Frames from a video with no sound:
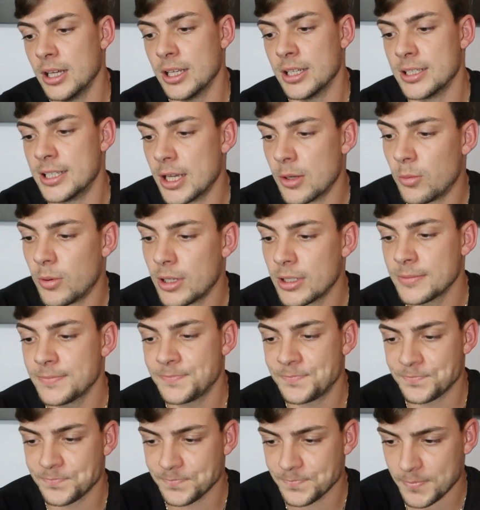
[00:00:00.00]
That
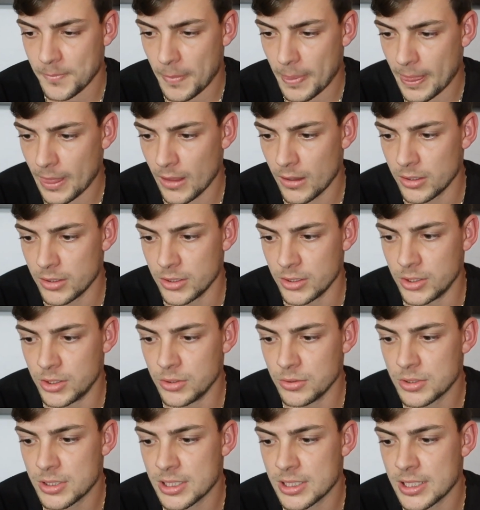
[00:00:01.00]
one,
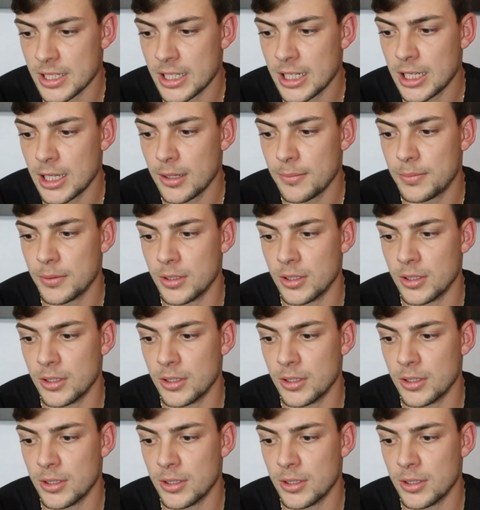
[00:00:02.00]
you set up